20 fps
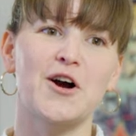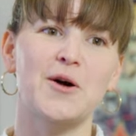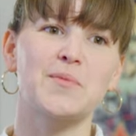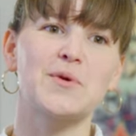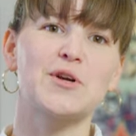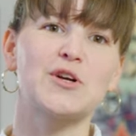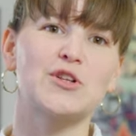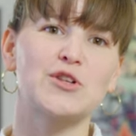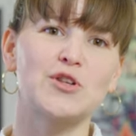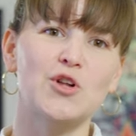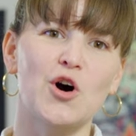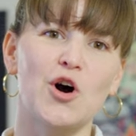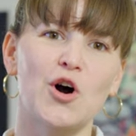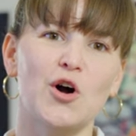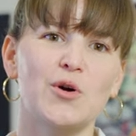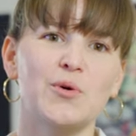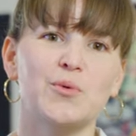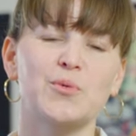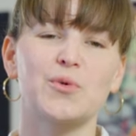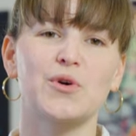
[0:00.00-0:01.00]
coming
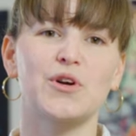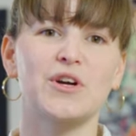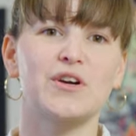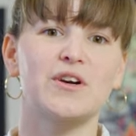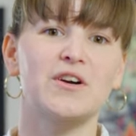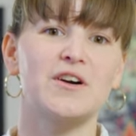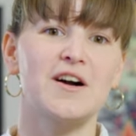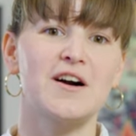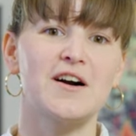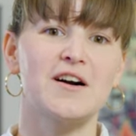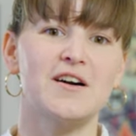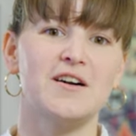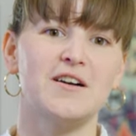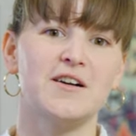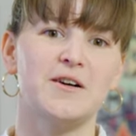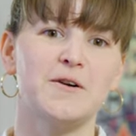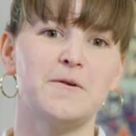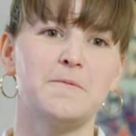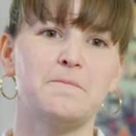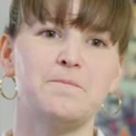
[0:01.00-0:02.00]
along where
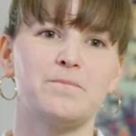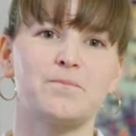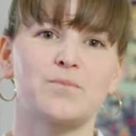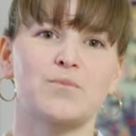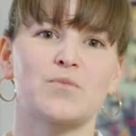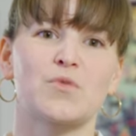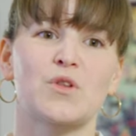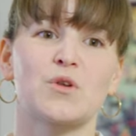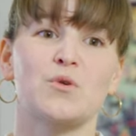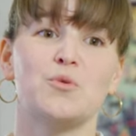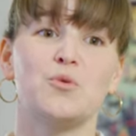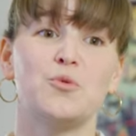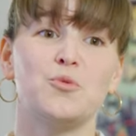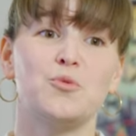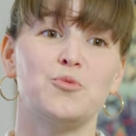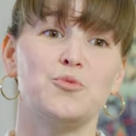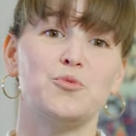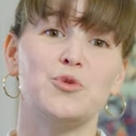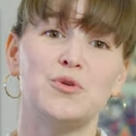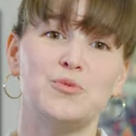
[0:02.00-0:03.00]
um,
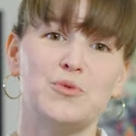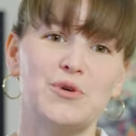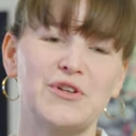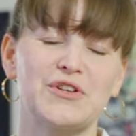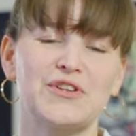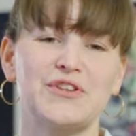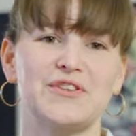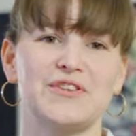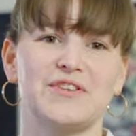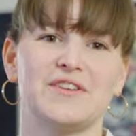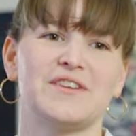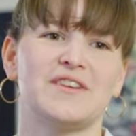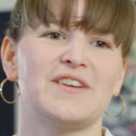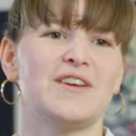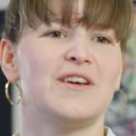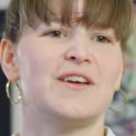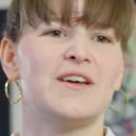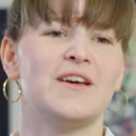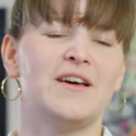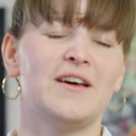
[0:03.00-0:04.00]
we will,
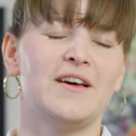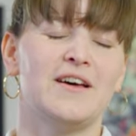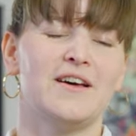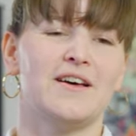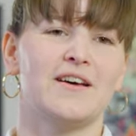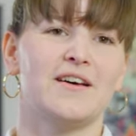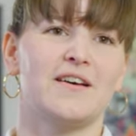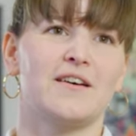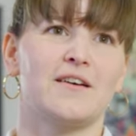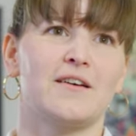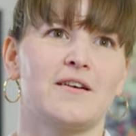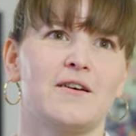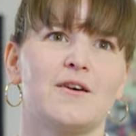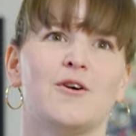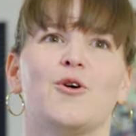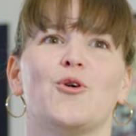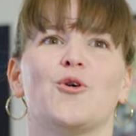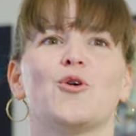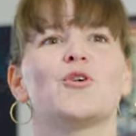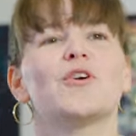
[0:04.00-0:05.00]

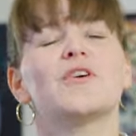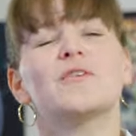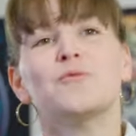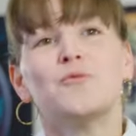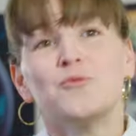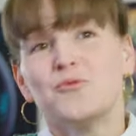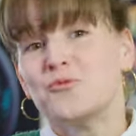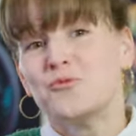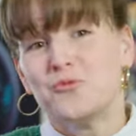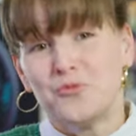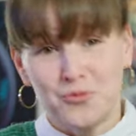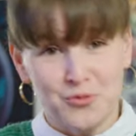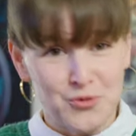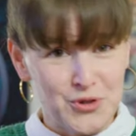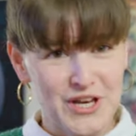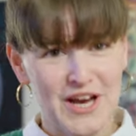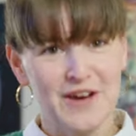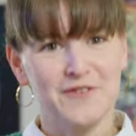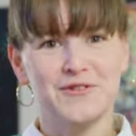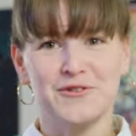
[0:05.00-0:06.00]
or
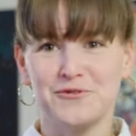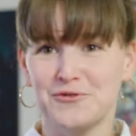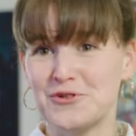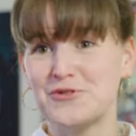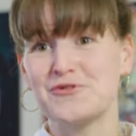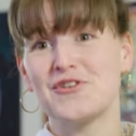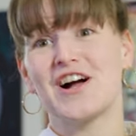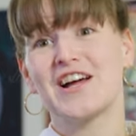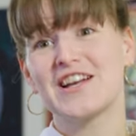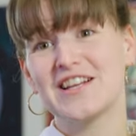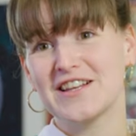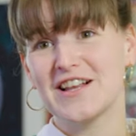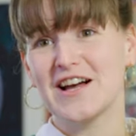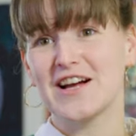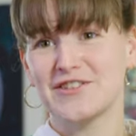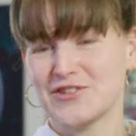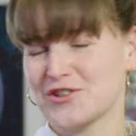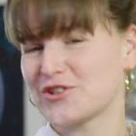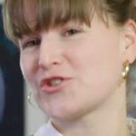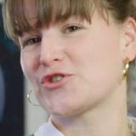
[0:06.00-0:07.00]
we have to
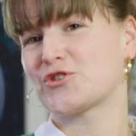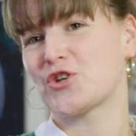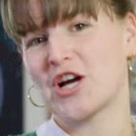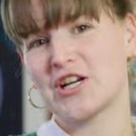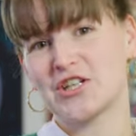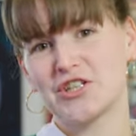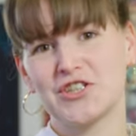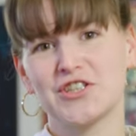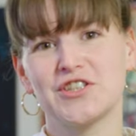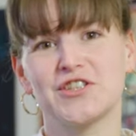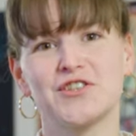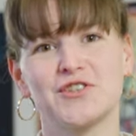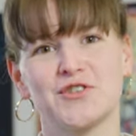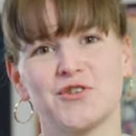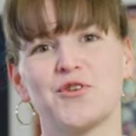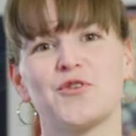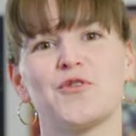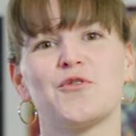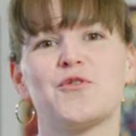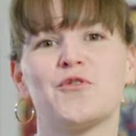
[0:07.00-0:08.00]
revitalize our strategy.
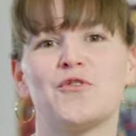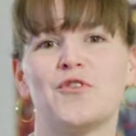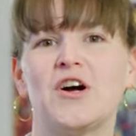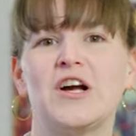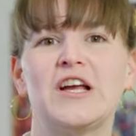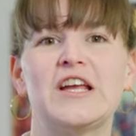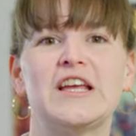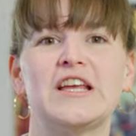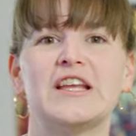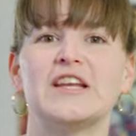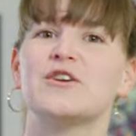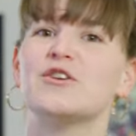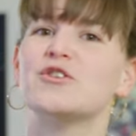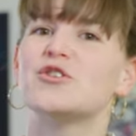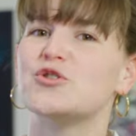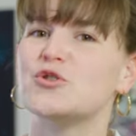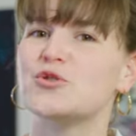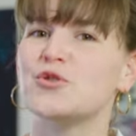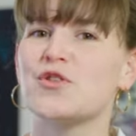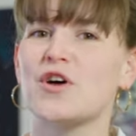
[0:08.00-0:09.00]
So in
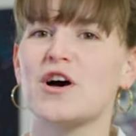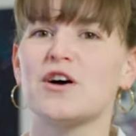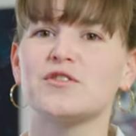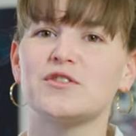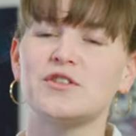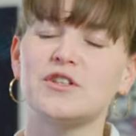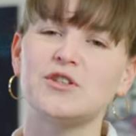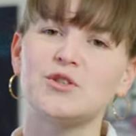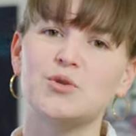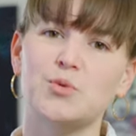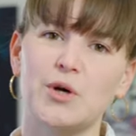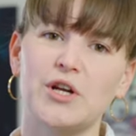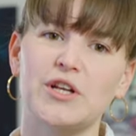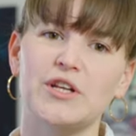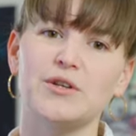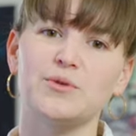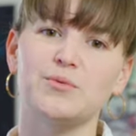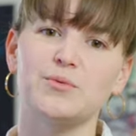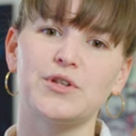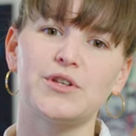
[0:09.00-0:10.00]

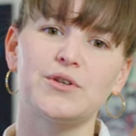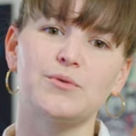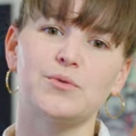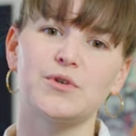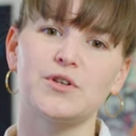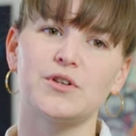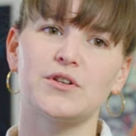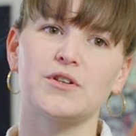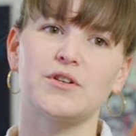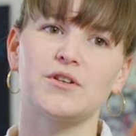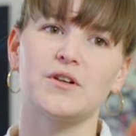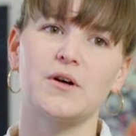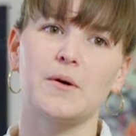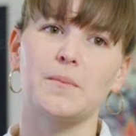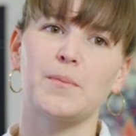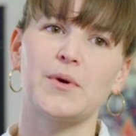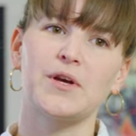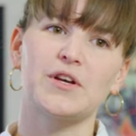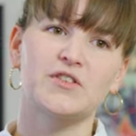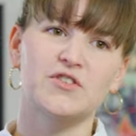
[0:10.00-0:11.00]
2020, we
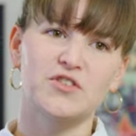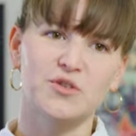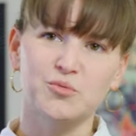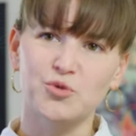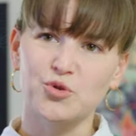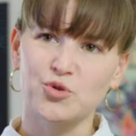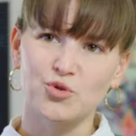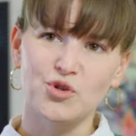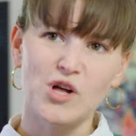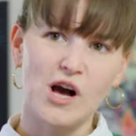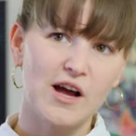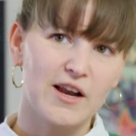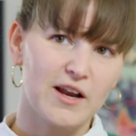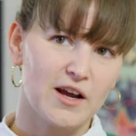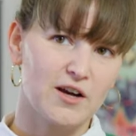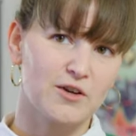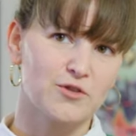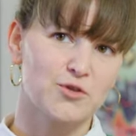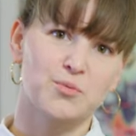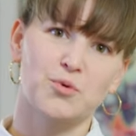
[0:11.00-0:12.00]
will pick some new
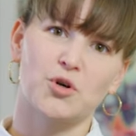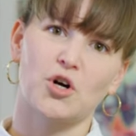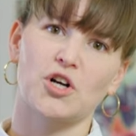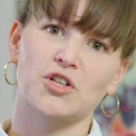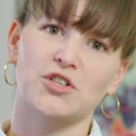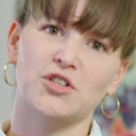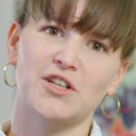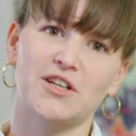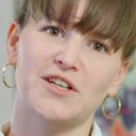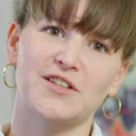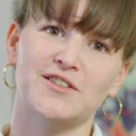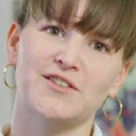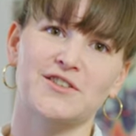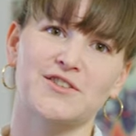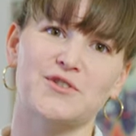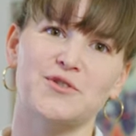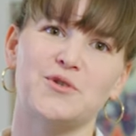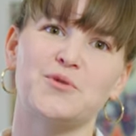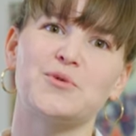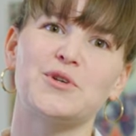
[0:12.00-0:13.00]
lighthouse projects
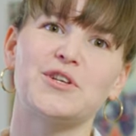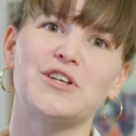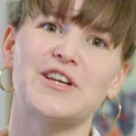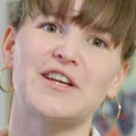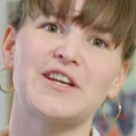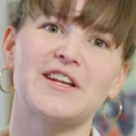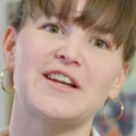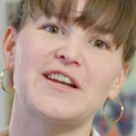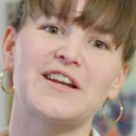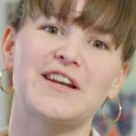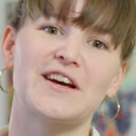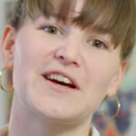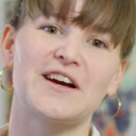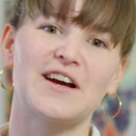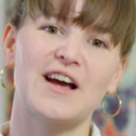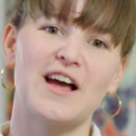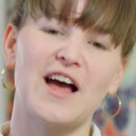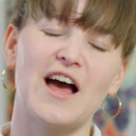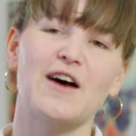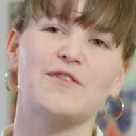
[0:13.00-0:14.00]
so we can
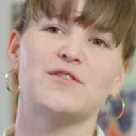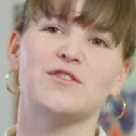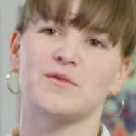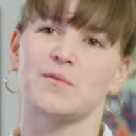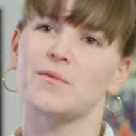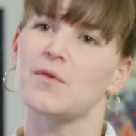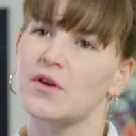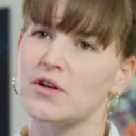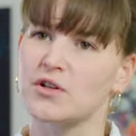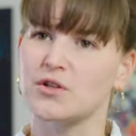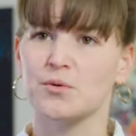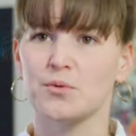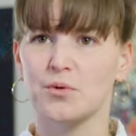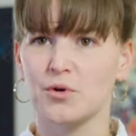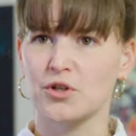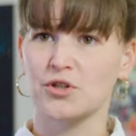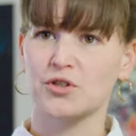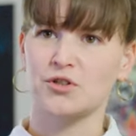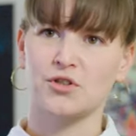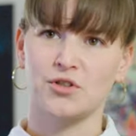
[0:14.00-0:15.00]
uh, have something to
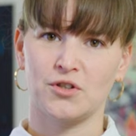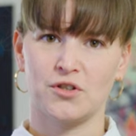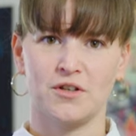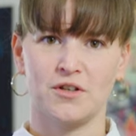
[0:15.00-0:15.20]
work,